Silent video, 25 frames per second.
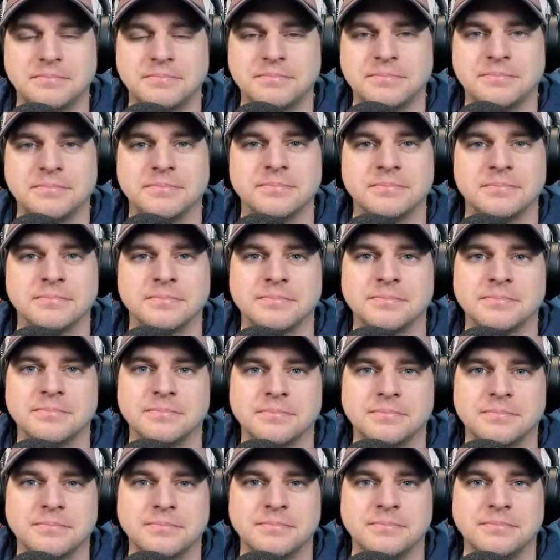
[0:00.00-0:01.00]

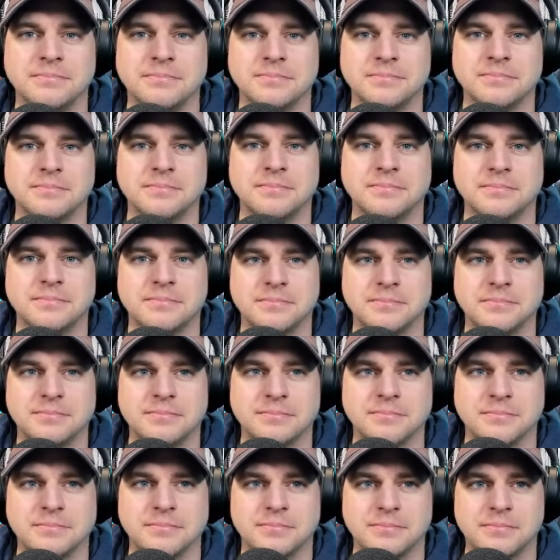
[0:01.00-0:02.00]

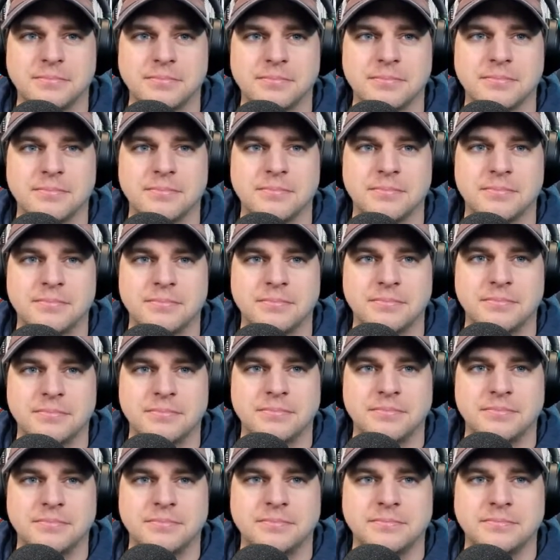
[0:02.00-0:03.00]

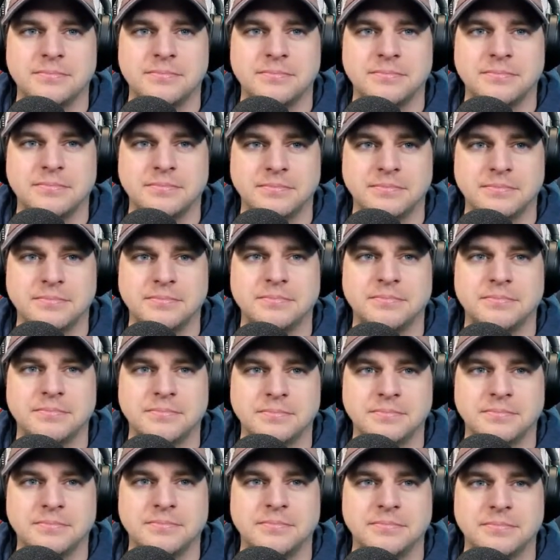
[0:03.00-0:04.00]

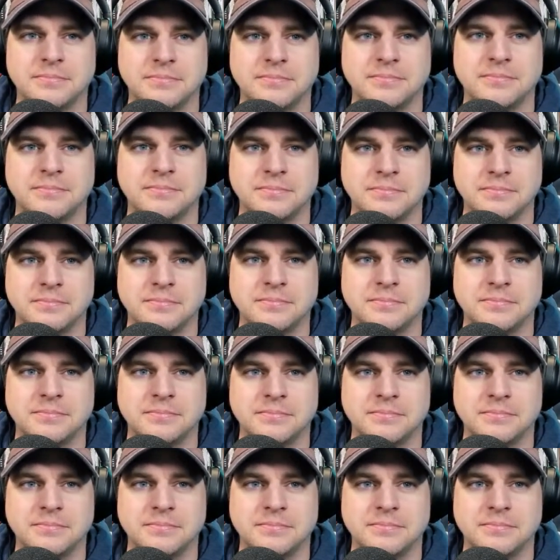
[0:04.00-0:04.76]
No words are spoken by the person on screen.